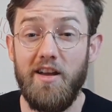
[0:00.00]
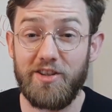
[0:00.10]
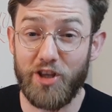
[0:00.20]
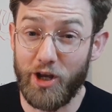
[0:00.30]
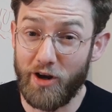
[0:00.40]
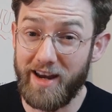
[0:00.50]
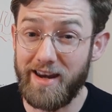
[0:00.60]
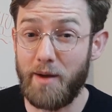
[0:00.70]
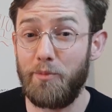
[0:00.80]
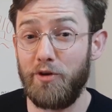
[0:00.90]
So there are a
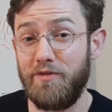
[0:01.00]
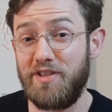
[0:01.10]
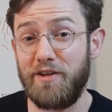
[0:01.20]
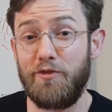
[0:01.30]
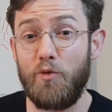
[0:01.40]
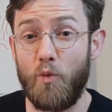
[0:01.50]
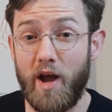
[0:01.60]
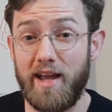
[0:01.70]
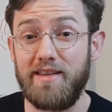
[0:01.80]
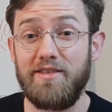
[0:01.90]
number of different
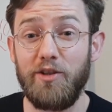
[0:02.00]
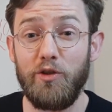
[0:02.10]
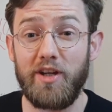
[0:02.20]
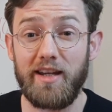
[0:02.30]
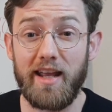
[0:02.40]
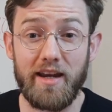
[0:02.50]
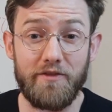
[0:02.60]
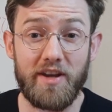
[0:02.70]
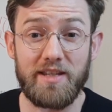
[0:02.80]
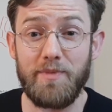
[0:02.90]
ways to look at an
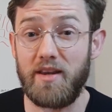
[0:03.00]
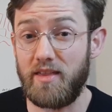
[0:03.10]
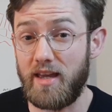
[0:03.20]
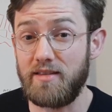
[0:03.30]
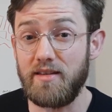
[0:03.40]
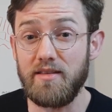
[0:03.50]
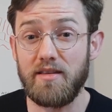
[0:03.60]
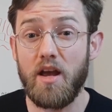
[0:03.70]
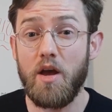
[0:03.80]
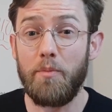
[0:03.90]
investment
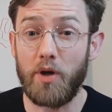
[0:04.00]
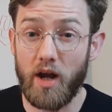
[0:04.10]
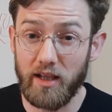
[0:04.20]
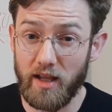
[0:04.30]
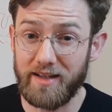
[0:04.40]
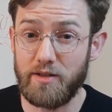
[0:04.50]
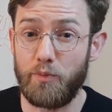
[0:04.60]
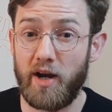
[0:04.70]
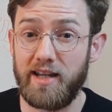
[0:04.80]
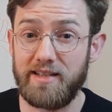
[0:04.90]
thesis, but I like to
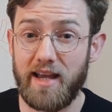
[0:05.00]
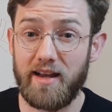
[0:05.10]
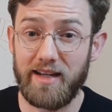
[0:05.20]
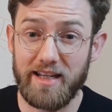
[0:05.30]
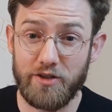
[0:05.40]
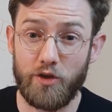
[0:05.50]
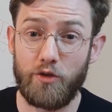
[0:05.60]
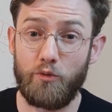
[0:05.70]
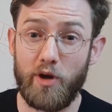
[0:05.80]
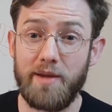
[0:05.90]
break it down into
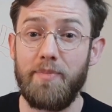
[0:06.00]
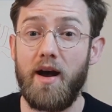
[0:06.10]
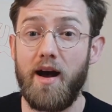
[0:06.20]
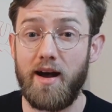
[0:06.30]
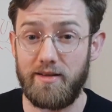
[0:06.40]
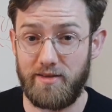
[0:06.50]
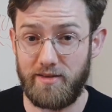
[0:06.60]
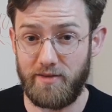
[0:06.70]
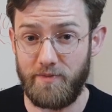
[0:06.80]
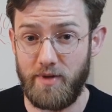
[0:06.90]
three
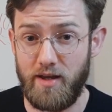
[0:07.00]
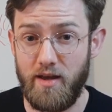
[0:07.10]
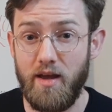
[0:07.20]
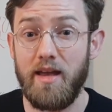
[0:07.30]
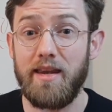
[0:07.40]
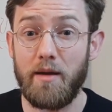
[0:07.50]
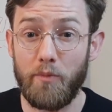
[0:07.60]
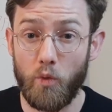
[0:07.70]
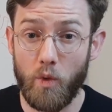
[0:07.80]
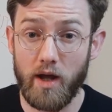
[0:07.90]
parts.
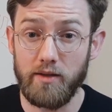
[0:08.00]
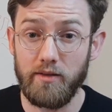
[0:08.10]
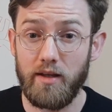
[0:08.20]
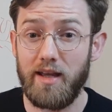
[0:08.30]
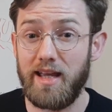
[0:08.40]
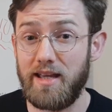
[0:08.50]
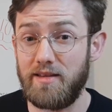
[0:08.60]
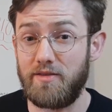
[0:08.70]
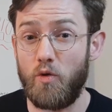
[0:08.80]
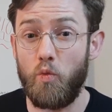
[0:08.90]
Number one
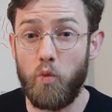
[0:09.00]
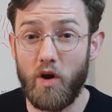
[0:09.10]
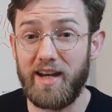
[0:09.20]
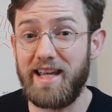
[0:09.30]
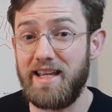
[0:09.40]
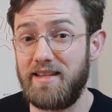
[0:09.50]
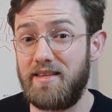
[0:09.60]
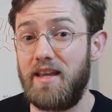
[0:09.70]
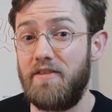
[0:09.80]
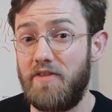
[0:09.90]
is, what is
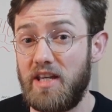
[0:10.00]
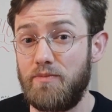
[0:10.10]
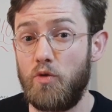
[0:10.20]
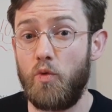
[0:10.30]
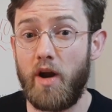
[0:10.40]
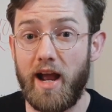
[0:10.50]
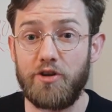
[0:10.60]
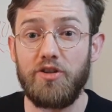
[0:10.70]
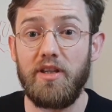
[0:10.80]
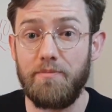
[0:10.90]
the investment we're
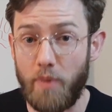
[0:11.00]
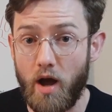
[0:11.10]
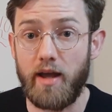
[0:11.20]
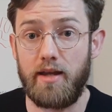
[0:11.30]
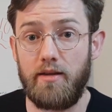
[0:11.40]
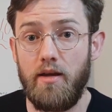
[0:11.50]
actually buying?